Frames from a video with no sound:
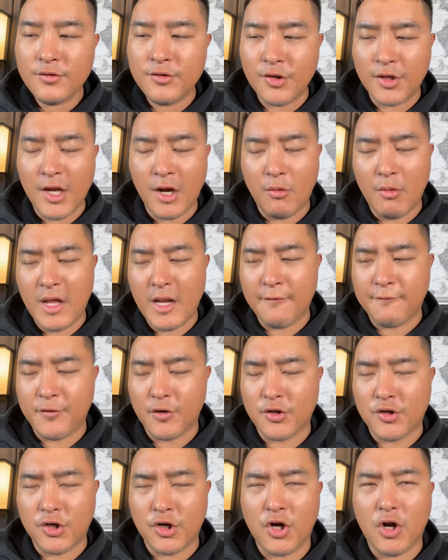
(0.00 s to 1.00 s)
So get ready
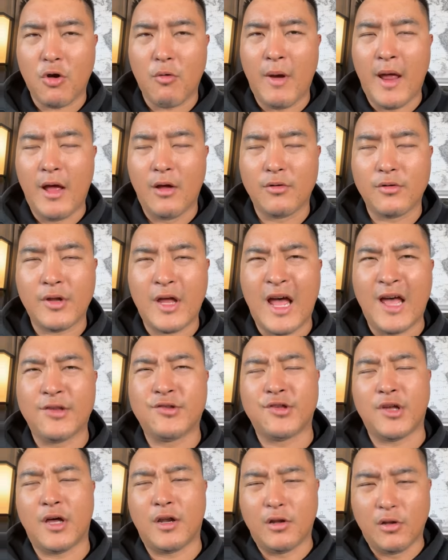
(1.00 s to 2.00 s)
for turnaround.
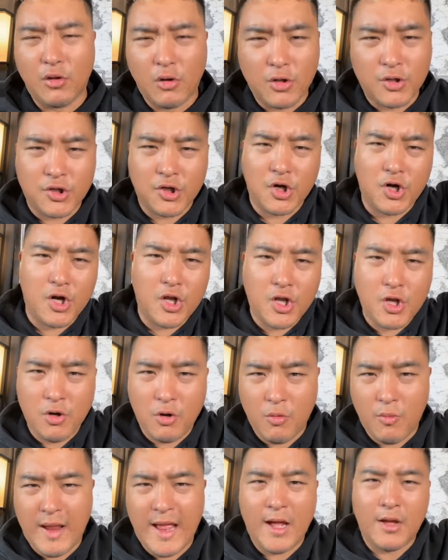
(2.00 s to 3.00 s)
I saw the Lord turning
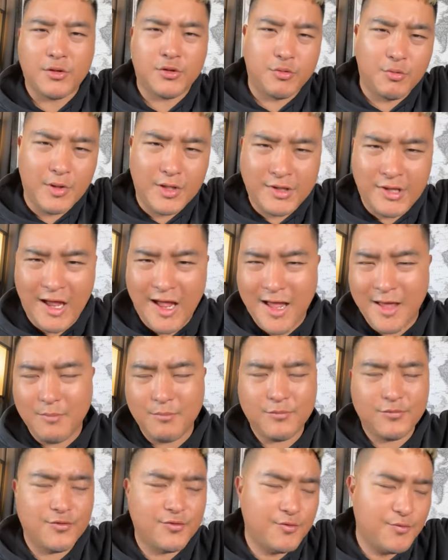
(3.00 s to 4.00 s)
you around 3
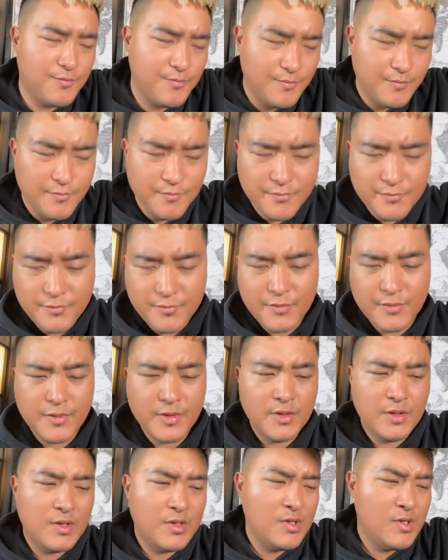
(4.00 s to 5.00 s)
times.
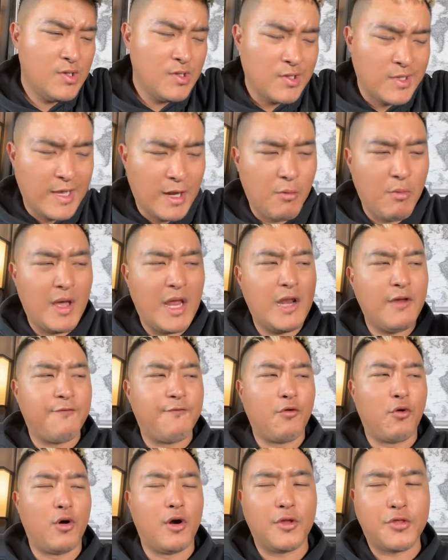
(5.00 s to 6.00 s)
Get
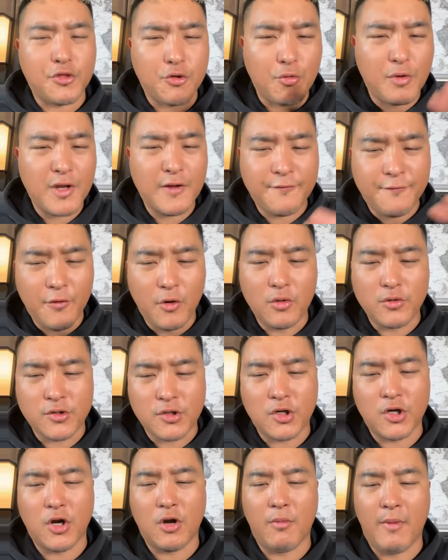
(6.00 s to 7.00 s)
ready for a
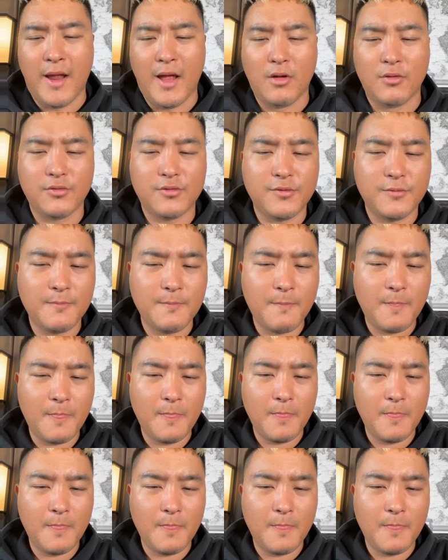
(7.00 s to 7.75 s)
3-fold turnaround.